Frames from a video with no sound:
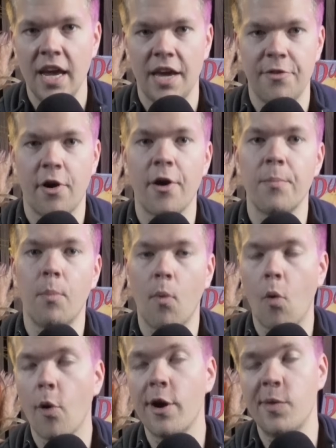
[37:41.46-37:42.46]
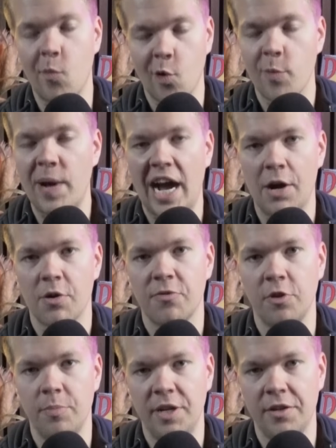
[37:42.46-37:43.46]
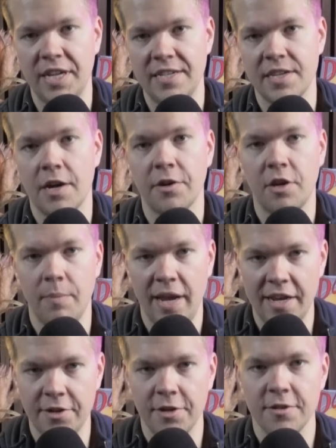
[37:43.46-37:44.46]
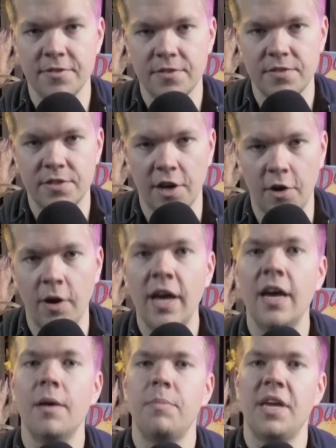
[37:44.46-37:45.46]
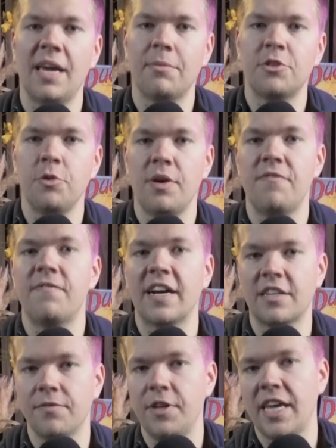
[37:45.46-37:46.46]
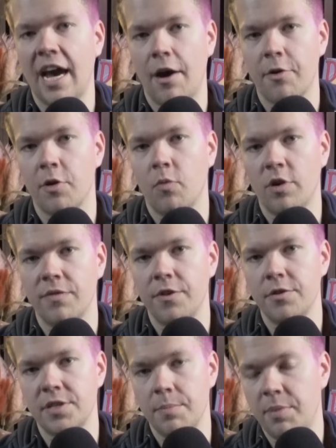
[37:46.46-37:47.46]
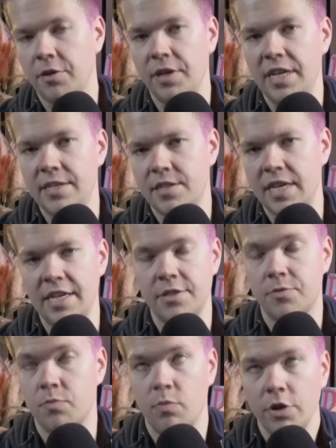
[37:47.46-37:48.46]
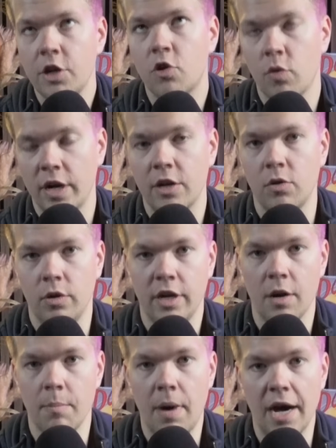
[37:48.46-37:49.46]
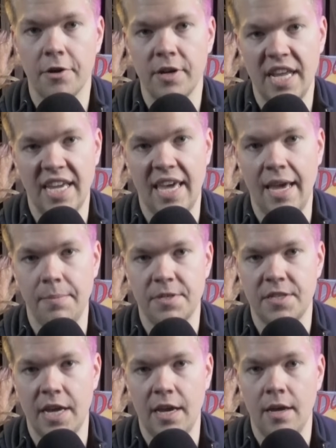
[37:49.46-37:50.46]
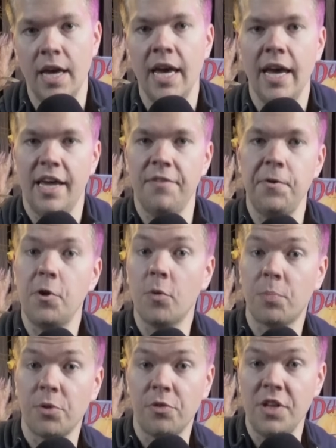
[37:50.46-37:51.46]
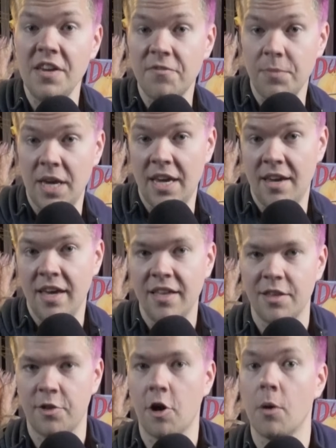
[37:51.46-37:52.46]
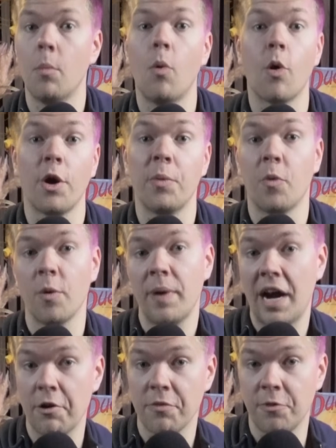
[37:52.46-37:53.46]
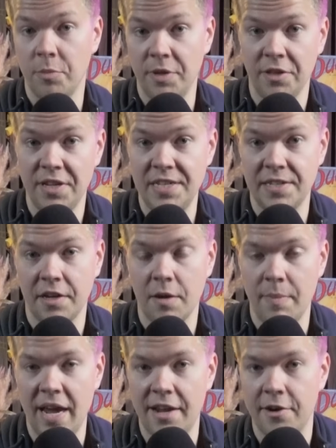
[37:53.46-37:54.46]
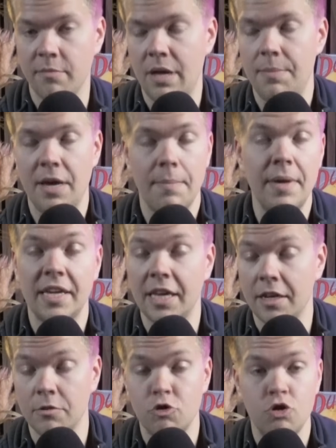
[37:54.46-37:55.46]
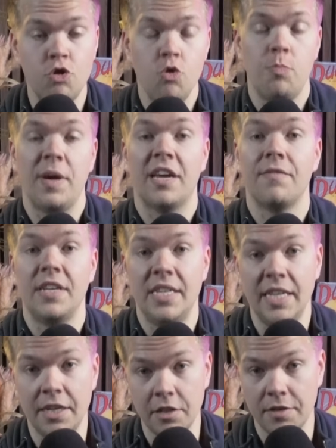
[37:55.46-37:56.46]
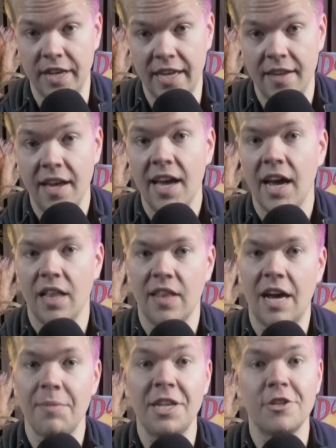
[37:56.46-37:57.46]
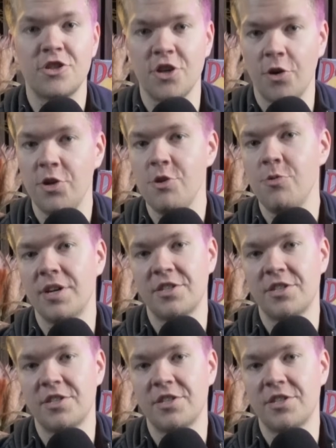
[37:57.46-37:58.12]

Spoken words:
And there are more and more powerful abilities on commanders, so being able to effectively counter one of those abilities is really critical in our modern day game state. And if you don't believe me that there are more and more powerful abilities in Commander, and maybe I'm making too big of a deal of it, allow me to show you a